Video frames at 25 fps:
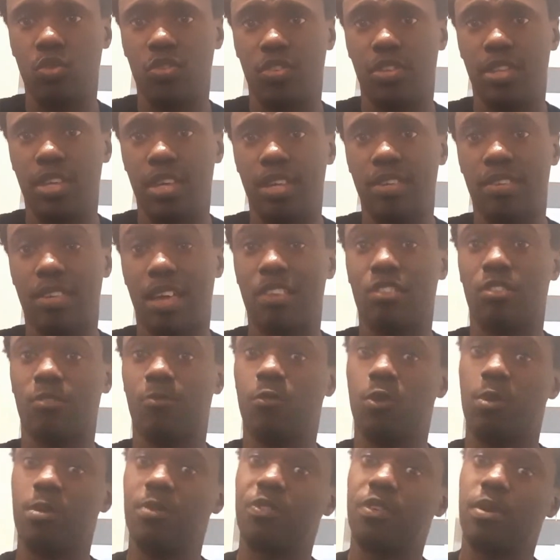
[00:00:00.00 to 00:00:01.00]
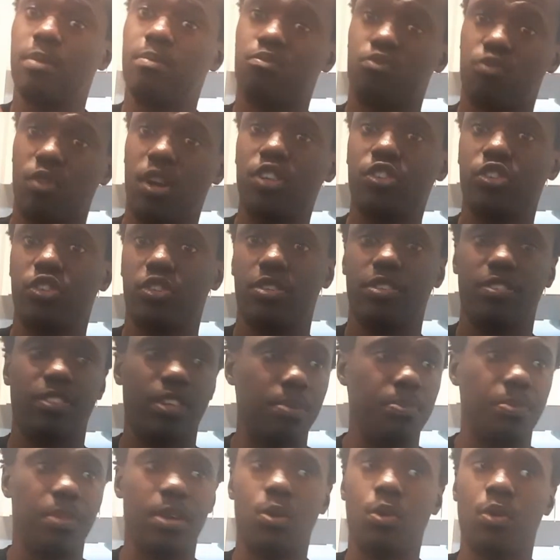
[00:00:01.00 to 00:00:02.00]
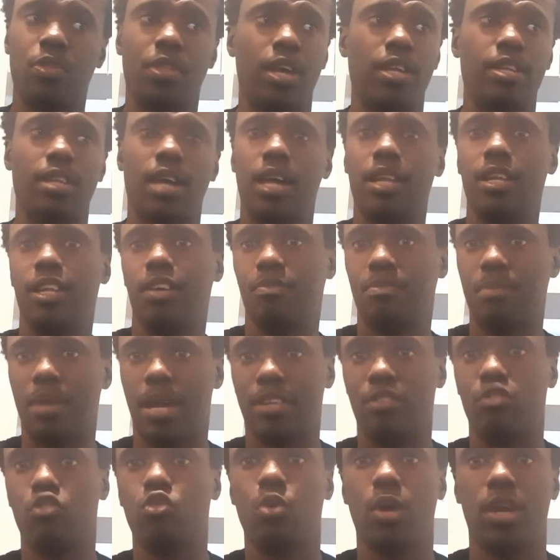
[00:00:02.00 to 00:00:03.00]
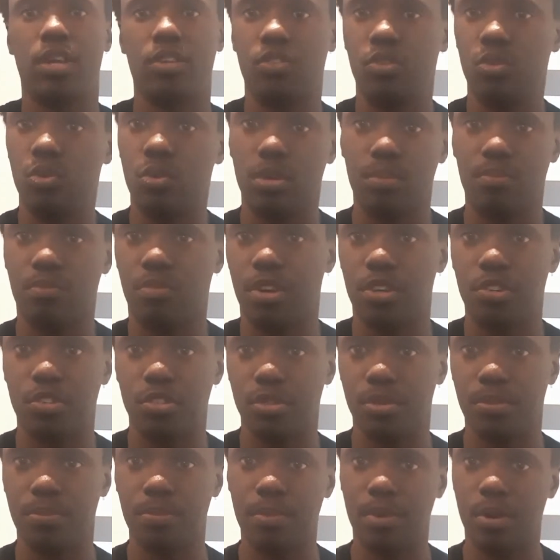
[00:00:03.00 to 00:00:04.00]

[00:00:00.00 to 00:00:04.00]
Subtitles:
these as a form of compression, same thing with I love my 2XU compression.